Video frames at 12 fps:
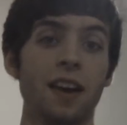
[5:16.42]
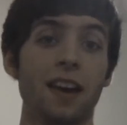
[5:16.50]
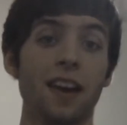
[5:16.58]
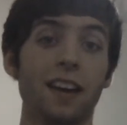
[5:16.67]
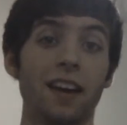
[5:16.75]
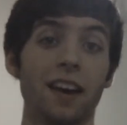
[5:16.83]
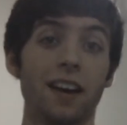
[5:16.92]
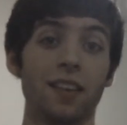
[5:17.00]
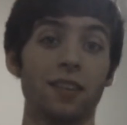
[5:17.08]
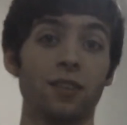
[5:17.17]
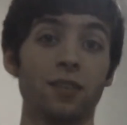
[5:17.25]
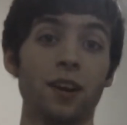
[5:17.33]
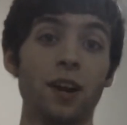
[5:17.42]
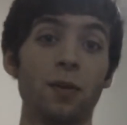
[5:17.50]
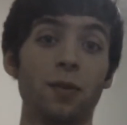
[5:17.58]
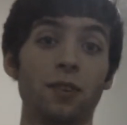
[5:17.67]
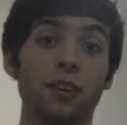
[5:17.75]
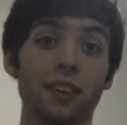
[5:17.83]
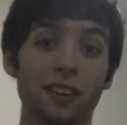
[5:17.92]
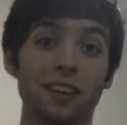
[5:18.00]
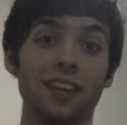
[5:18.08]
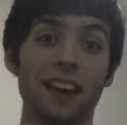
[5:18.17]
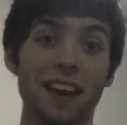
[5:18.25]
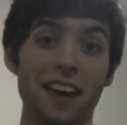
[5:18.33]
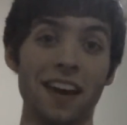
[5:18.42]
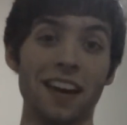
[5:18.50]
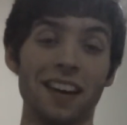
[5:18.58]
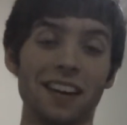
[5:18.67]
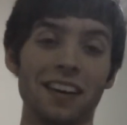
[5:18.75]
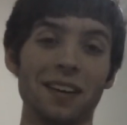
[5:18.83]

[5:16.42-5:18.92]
Hey guys, so today was a good day.